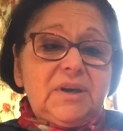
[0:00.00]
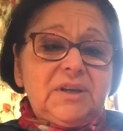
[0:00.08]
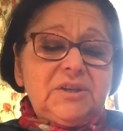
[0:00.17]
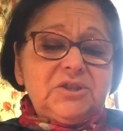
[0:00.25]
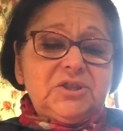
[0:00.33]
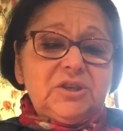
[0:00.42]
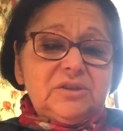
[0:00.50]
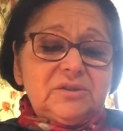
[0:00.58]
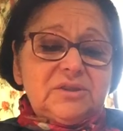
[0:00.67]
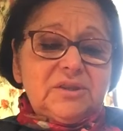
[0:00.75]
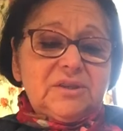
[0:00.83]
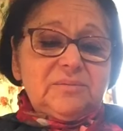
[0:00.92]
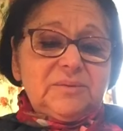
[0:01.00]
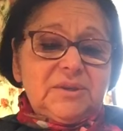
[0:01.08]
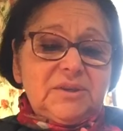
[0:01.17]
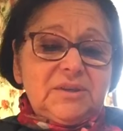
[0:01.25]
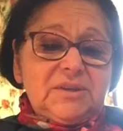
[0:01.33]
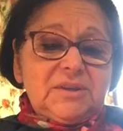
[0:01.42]
and a shelter,
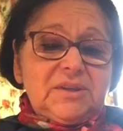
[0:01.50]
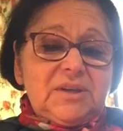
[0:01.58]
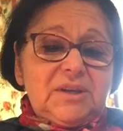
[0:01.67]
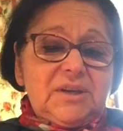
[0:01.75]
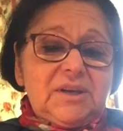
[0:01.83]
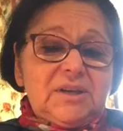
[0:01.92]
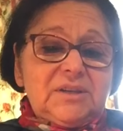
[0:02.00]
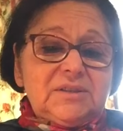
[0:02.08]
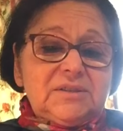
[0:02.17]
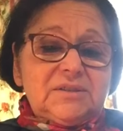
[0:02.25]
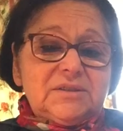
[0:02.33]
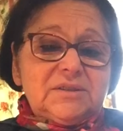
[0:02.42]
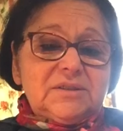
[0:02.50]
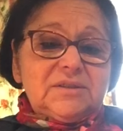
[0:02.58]
and